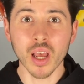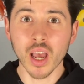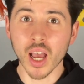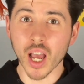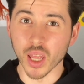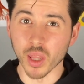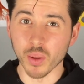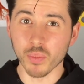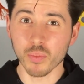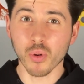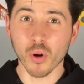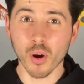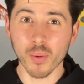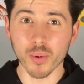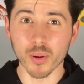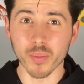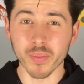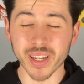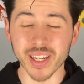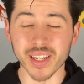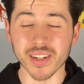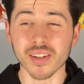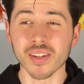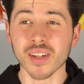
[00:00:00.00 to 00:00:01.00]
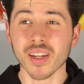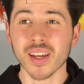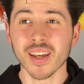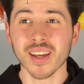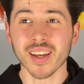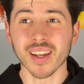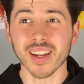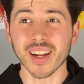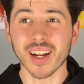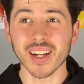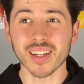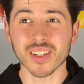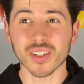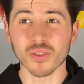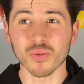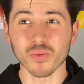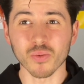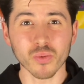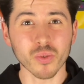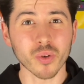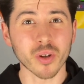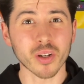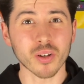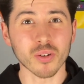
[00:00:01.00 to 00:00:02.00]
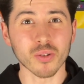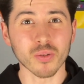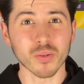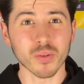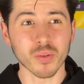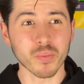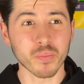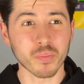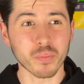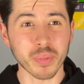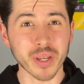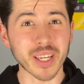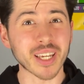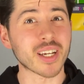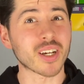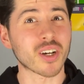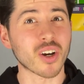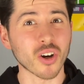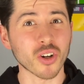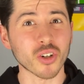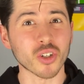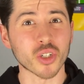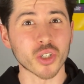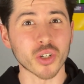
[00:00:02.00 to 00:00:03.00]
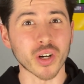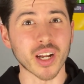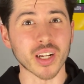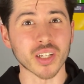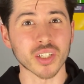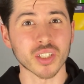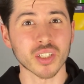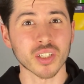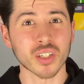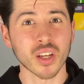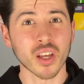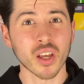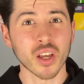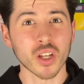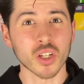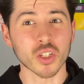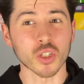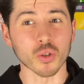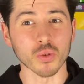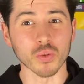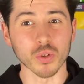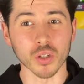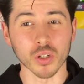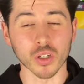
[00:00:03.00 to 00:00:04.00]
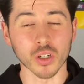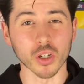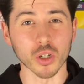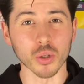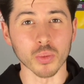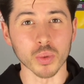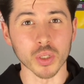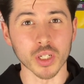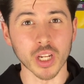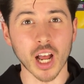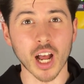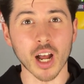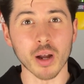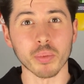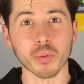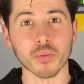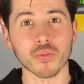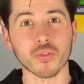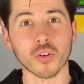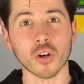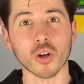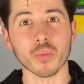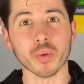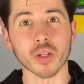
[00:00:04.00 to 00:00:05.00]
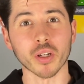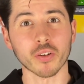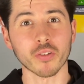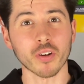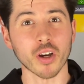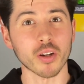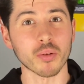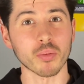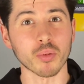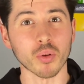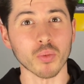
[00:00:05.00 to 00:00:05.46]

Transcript: And the problem is, that's a real big contrast to other clubs that are performing incredibly